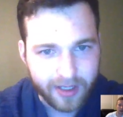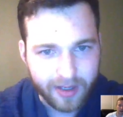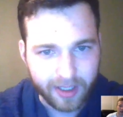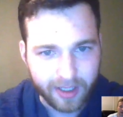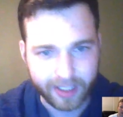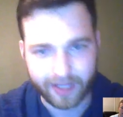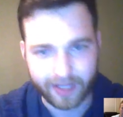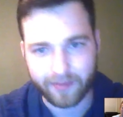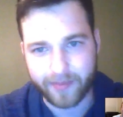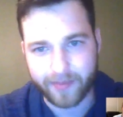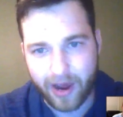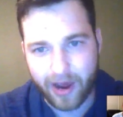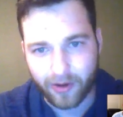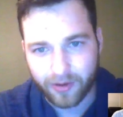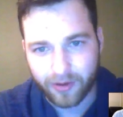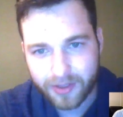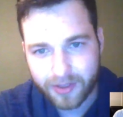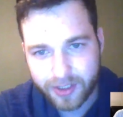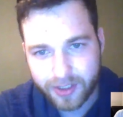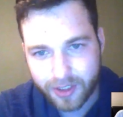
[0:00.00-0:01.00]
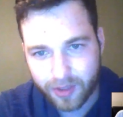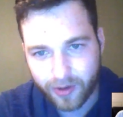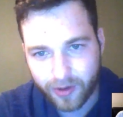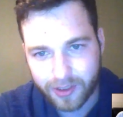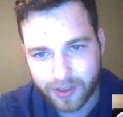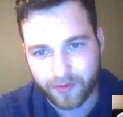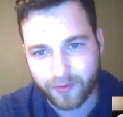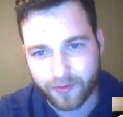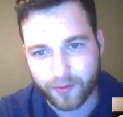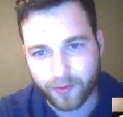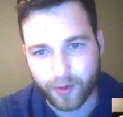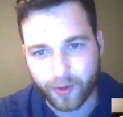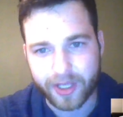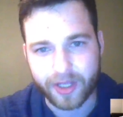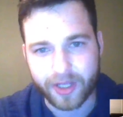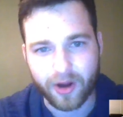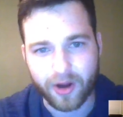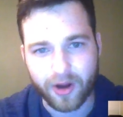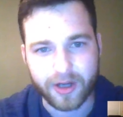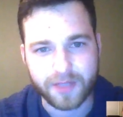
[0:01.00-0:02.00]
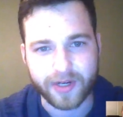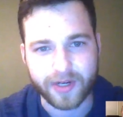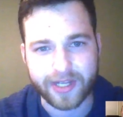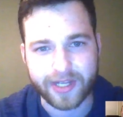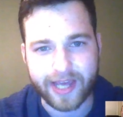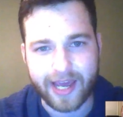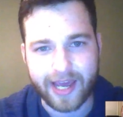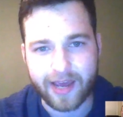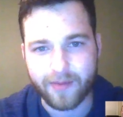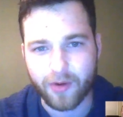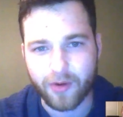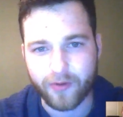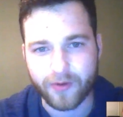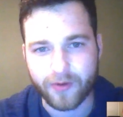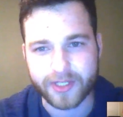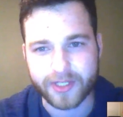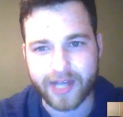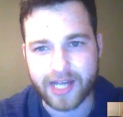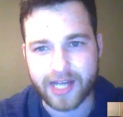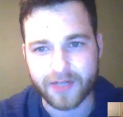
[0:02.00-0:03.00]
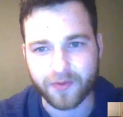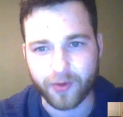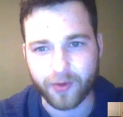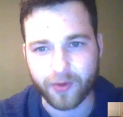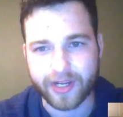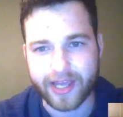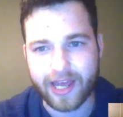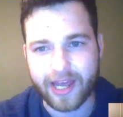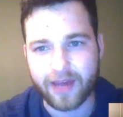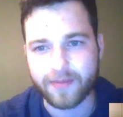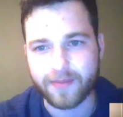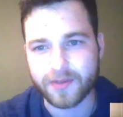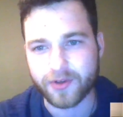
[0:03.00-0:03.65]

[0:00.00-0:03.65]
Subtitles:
about 240 yards per game over his last 4 games?